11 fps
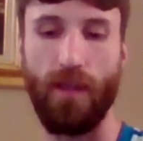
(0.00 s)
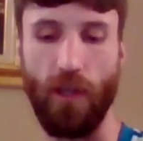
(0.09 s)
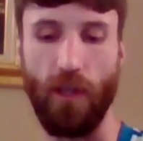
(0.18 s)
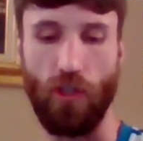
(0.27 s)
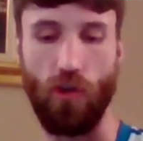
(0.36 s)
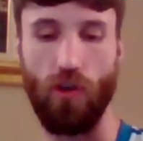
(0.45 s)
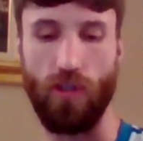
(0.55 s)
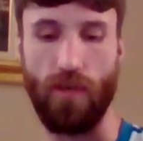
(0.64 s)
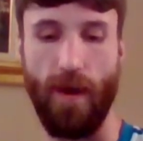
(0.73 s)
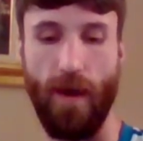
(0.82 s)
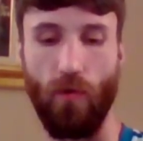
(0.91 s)
to
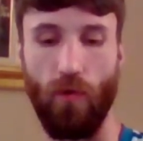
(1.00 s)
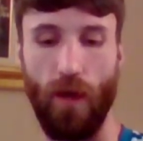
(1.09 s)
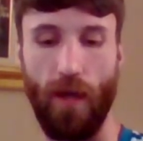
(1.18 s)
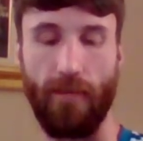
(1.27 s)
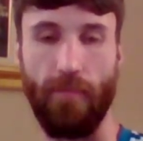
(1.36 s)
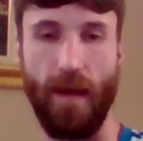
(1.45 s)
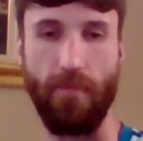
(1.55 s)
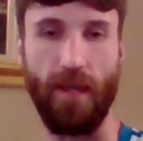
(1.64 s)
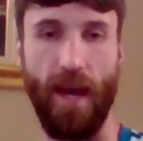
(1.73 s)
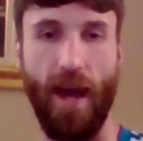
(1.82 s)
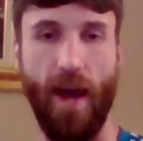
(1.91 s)
discuss about, like
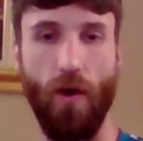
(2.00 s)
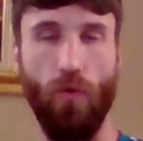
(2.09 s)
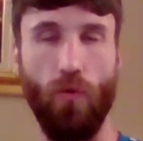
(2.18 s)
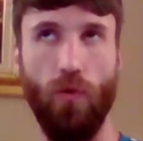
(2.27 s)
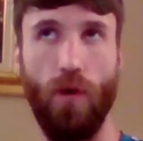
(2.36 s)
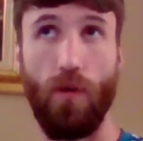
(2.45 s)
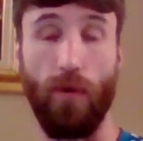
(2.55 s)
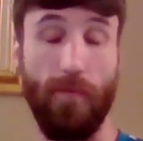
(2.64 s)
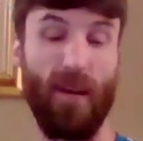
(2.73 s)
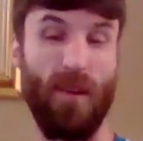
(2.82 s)
maybe how we may,